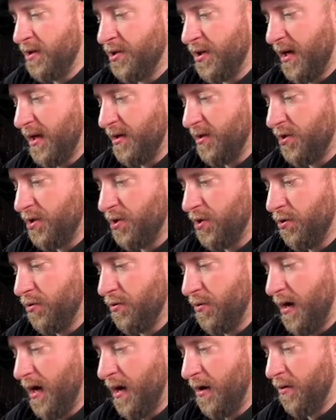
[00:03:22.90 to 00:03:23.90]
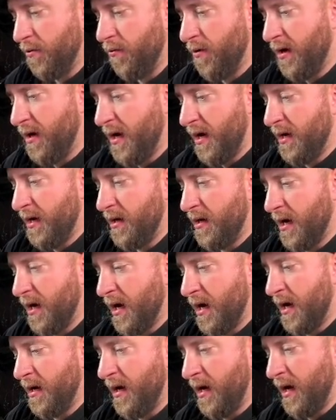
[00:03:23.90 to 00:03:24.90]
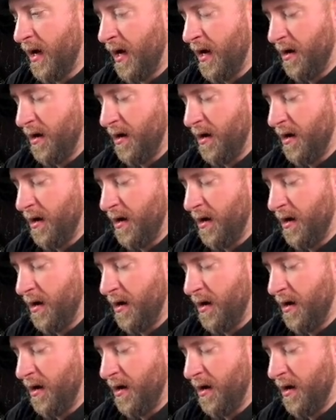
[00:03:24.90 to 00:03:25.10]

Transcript: Jaden Shute out of 199.